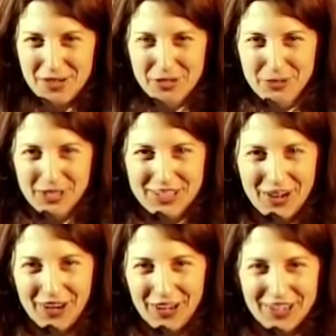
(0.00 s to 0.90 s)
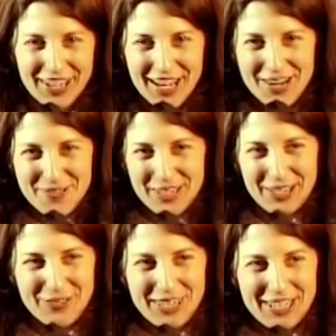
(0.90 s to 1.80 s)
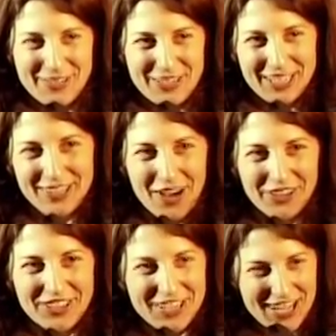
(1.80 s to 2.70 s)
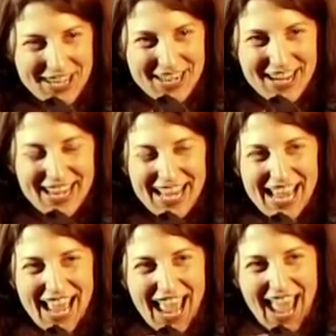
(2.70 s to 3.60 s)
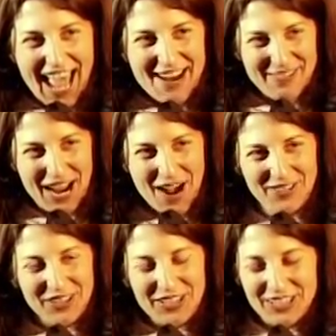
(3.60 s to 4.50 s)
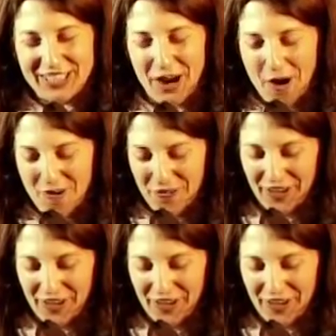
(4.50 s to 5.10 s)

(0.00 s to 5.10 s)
We worked hard we, we, we got it done and we have something to show